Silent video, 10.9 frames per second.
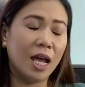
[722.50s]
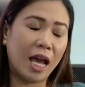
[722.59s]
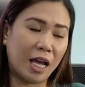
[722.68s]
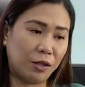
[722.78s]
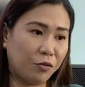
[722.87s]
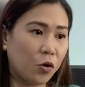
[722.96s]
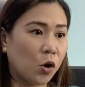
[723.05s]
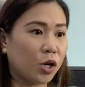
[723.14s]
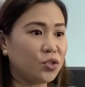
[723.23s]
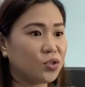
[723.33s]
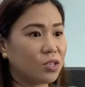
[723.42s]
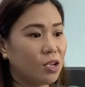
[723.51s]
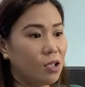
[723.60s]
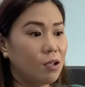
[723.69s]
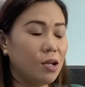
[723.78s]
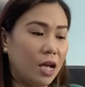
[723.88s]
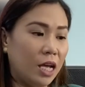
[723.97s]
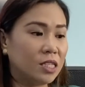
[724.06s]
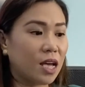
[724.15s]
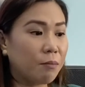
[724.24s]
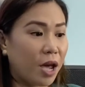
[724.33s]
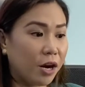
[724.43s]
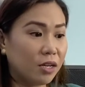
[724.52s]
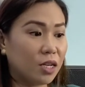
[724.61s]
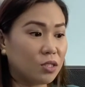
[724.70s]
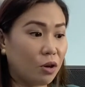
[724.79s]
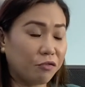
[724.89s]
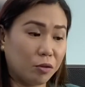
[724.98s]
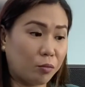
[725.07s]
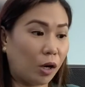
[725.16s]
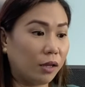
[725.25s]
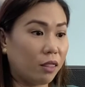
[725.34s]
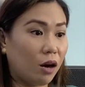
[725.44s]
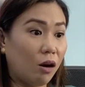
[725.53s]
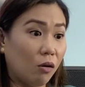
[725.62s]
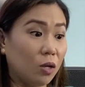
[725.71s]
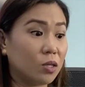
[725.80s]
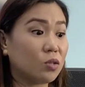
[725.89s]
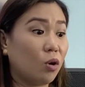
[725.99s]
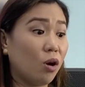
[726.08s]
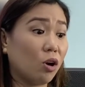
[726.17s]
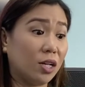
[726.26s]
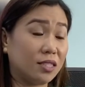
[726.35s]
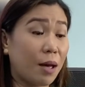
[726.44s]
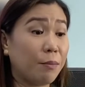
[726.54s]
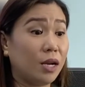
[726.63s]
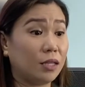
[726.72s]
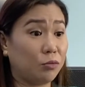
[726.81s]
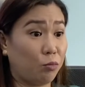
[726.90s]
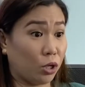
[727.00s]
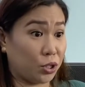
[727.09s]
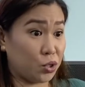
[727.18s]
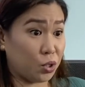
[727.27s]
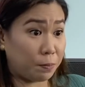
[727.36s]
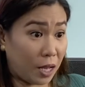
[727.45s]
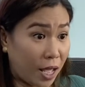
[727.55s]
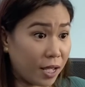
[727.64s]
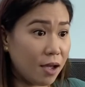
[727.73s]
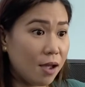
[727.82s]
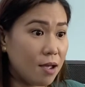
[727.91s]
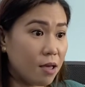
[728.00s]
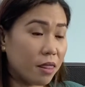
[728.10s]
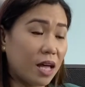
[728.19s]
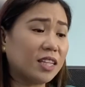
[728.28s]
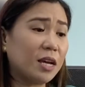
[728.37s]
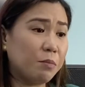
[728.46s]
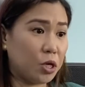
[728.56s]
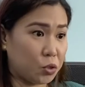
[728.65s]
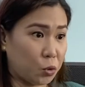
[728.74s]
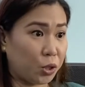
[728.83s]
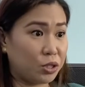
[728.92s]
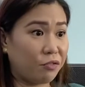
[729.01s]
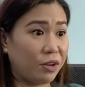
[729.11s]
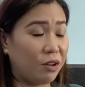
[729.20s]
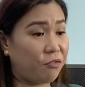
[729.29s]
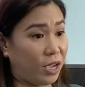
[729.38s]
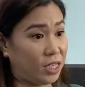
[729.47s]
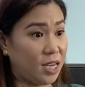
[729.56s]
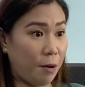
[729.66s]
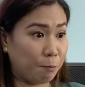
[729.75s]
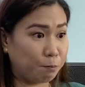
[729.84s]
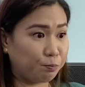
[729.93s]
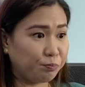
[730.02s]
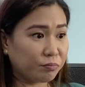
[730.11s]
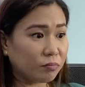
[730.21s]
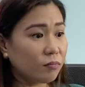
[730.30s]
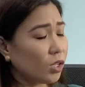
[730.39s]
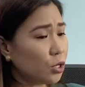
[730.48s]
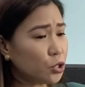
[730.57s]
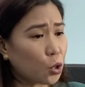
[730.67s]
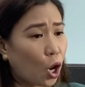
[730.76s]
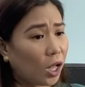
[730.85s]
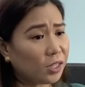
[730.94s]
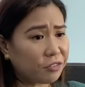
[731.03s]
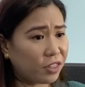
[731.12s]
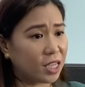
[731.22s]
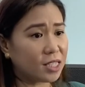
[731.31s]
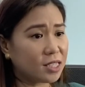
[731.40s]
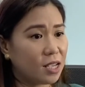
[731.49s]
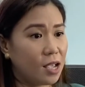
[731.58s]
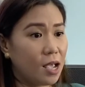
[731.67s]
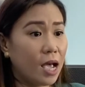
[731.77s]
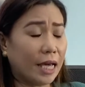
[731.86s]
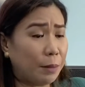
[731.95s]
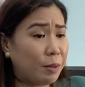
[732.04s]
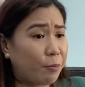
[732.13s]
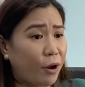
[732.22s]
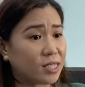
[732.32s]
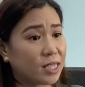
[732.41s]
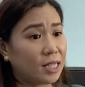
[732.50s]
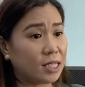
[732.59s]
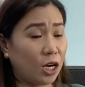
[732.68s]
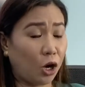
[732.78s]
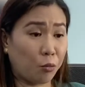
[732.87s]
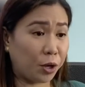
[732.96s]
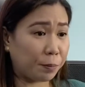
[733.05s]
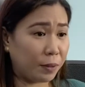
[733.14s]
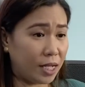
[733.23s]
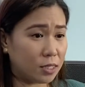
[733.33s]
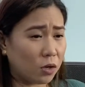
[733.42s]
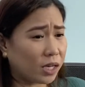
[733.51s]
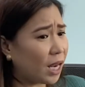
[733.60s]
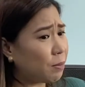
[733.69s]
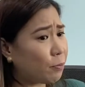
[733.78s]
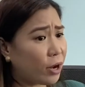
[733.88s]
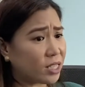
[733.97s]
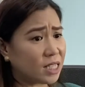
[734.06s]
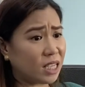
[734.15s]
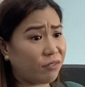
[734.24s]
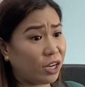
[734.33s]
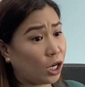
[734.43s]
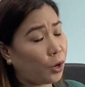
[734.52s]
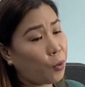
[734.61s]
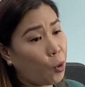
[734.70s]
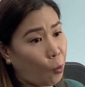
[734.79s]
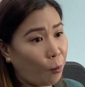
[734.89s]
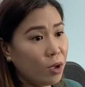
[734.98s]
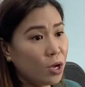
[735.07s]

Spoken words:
And of course, in some areas of the world, there are also contaminated water supply that can be a source of an infection. So all of this can be present in our workplace or can be present even in our home.